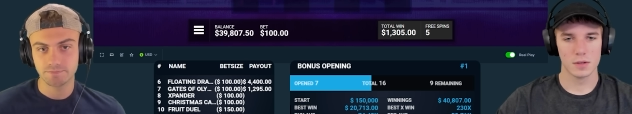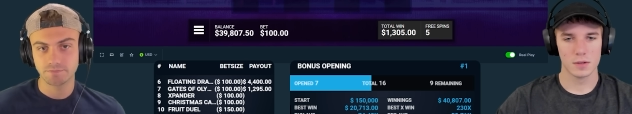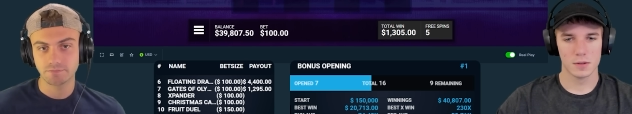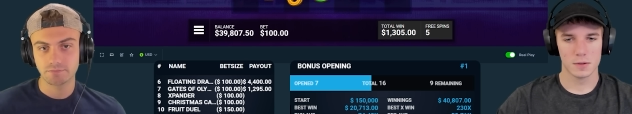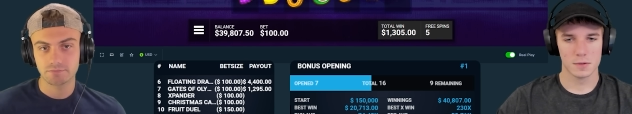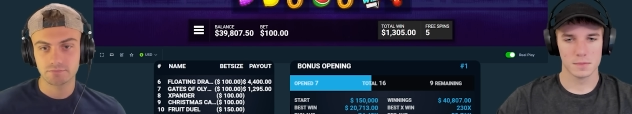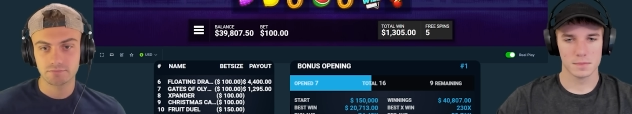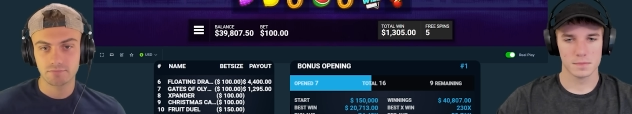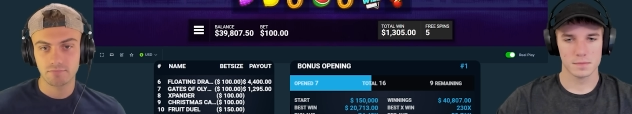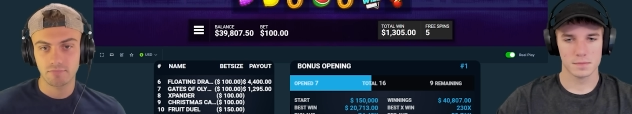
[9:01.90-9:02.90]

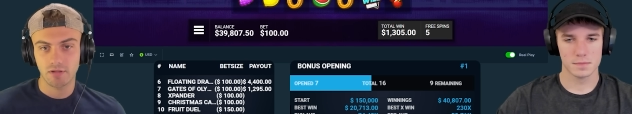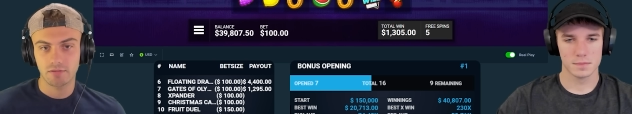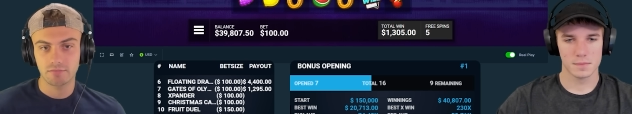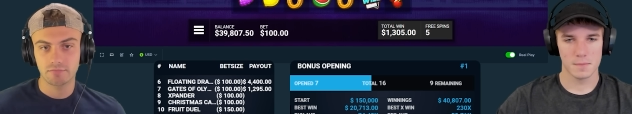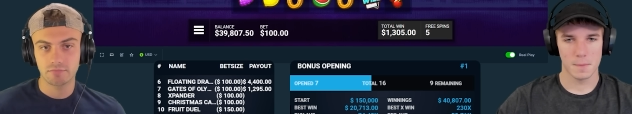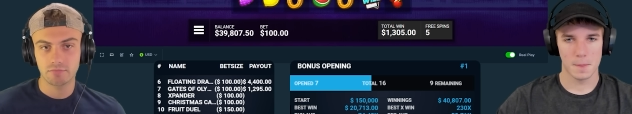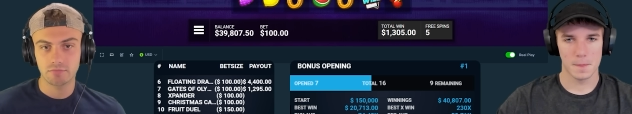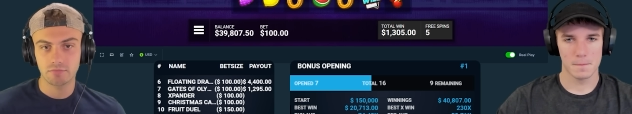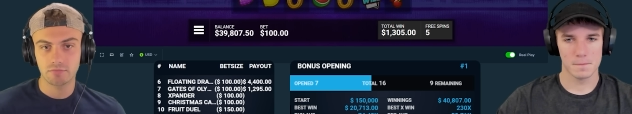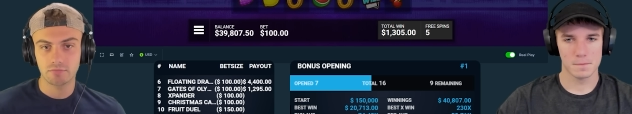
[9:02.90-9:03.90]

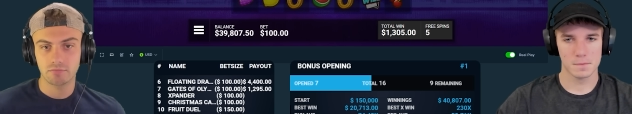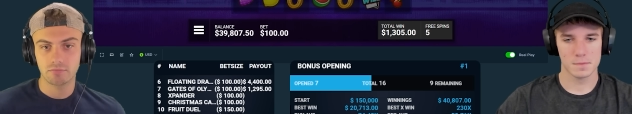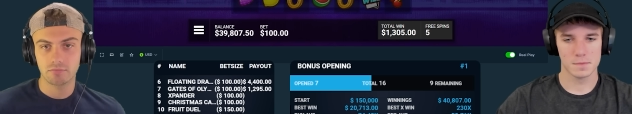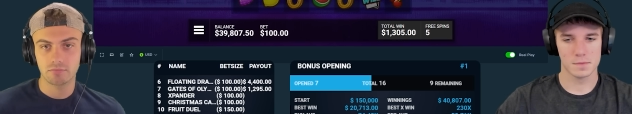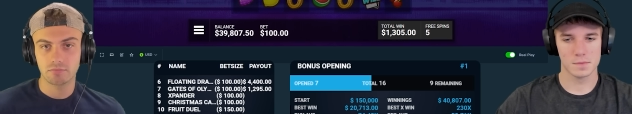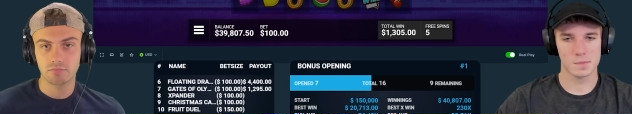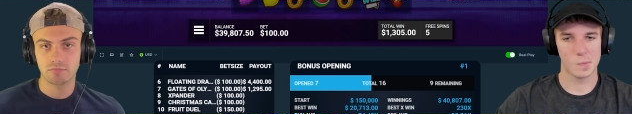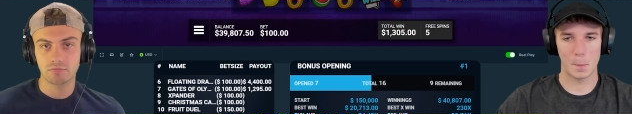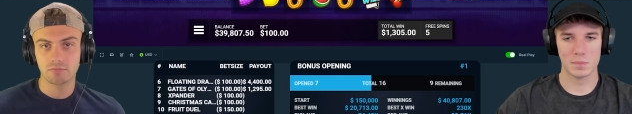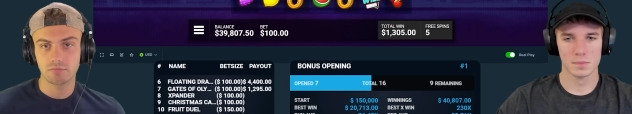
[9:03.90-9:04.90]

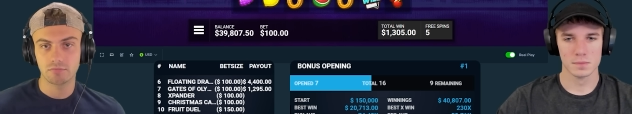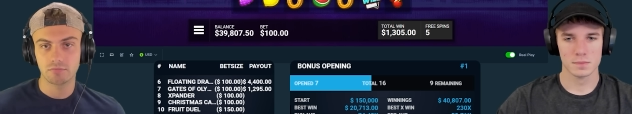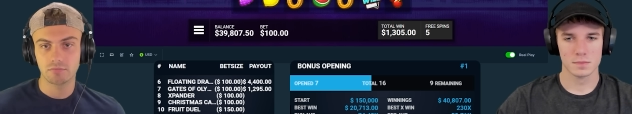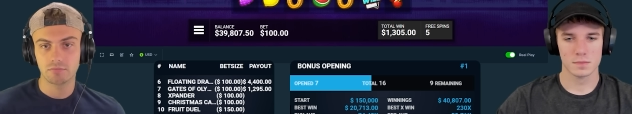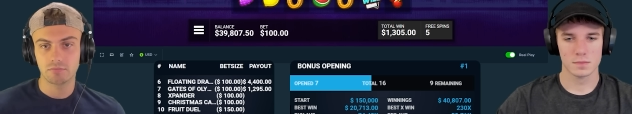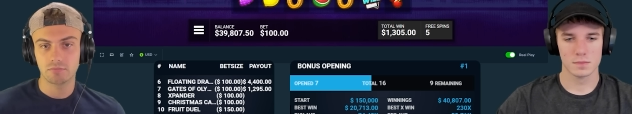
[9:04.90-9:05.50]
Nobody speaks.